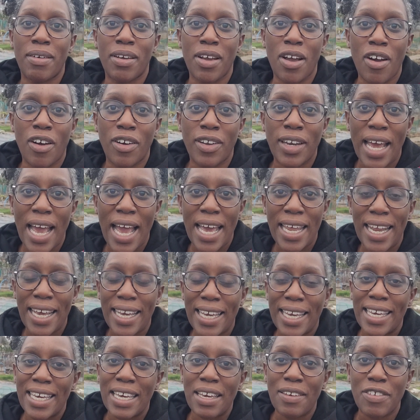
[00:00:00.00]
on, and I
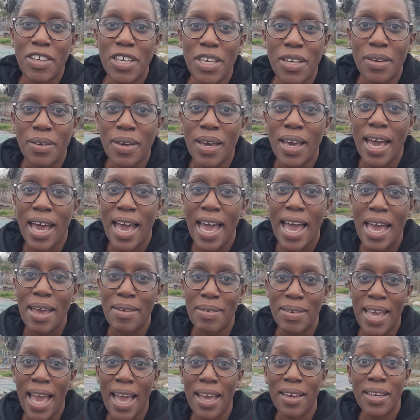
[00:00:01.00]
could give you
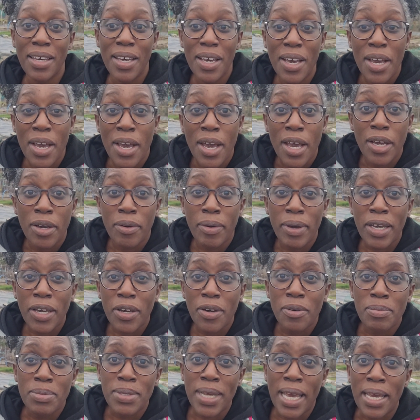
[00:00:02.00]
a quick
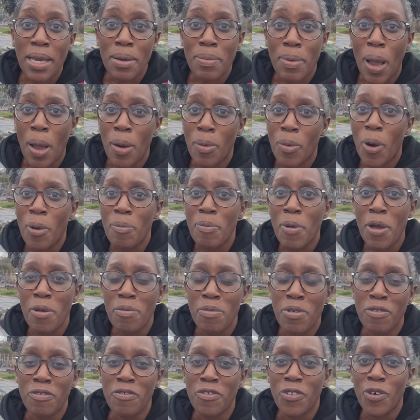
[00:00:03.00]
update about what I'm
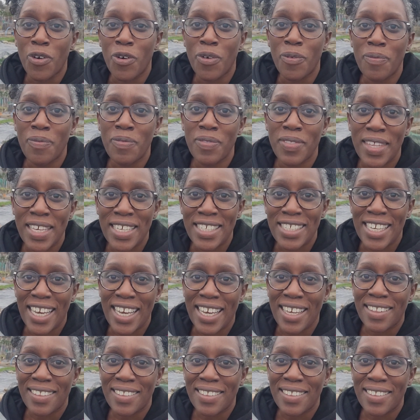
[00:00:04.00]
hoping for this year.